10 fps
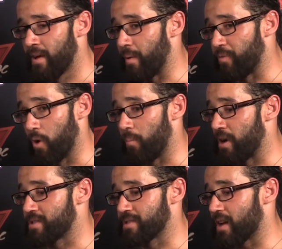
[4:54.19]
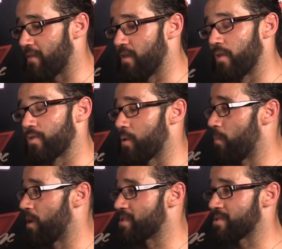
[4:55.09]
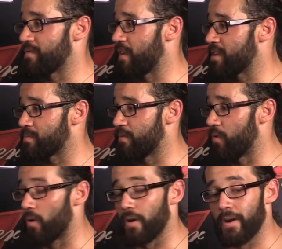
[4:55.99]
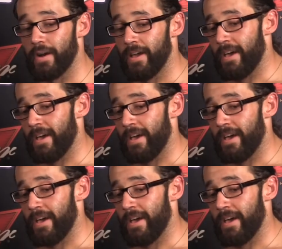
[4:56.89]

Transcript: I'm throwing punches like I've never thrown punches in fights before.